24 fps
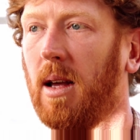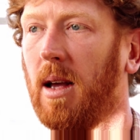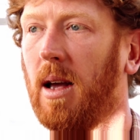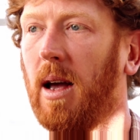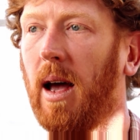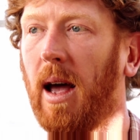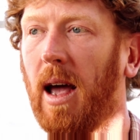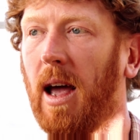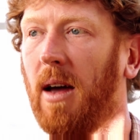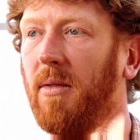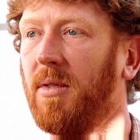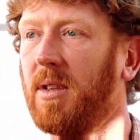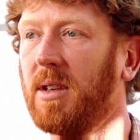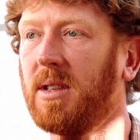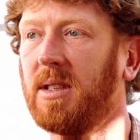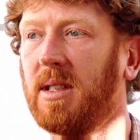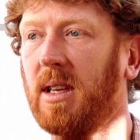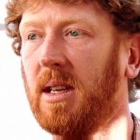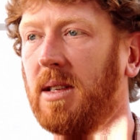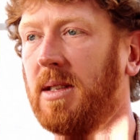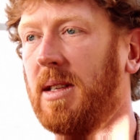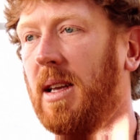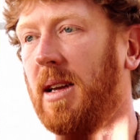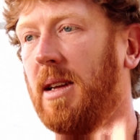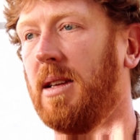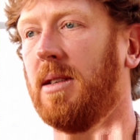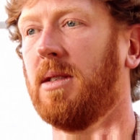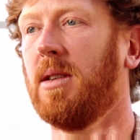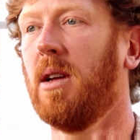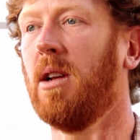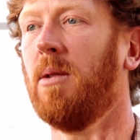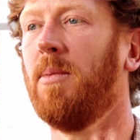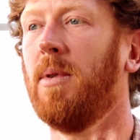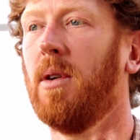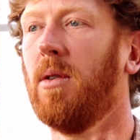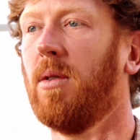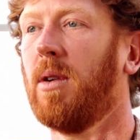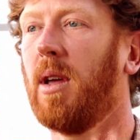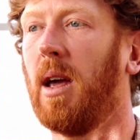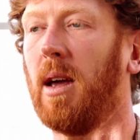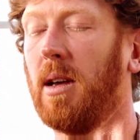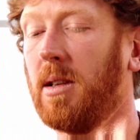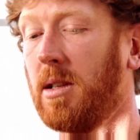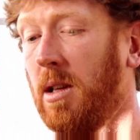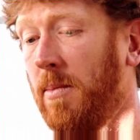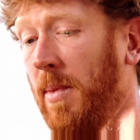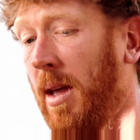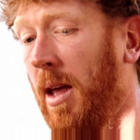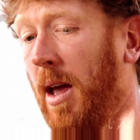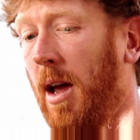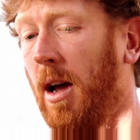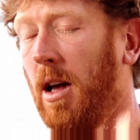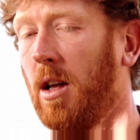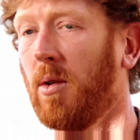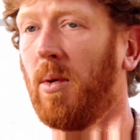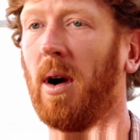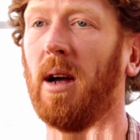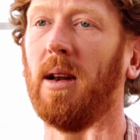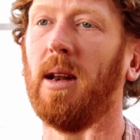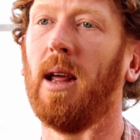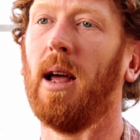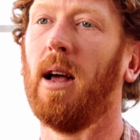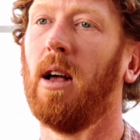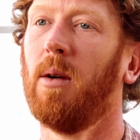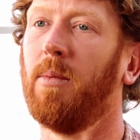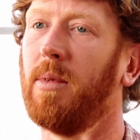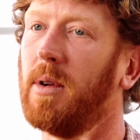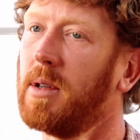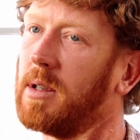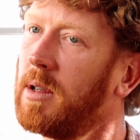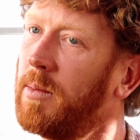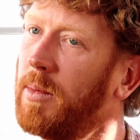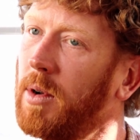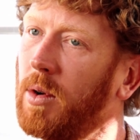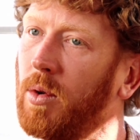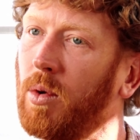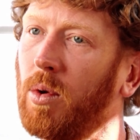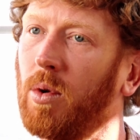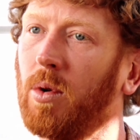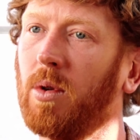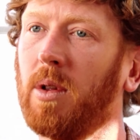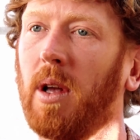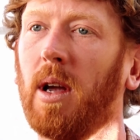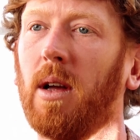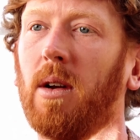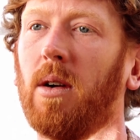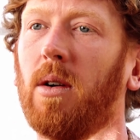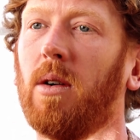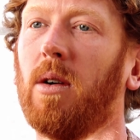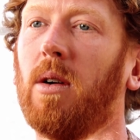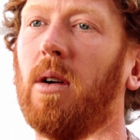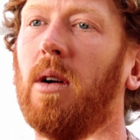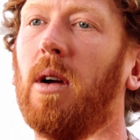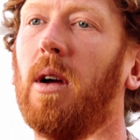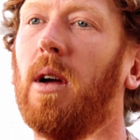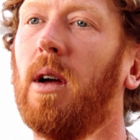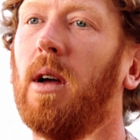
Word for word: I have this sense like it's gonna be okay. It's gonna be hell right now, but it's gonna be cool later.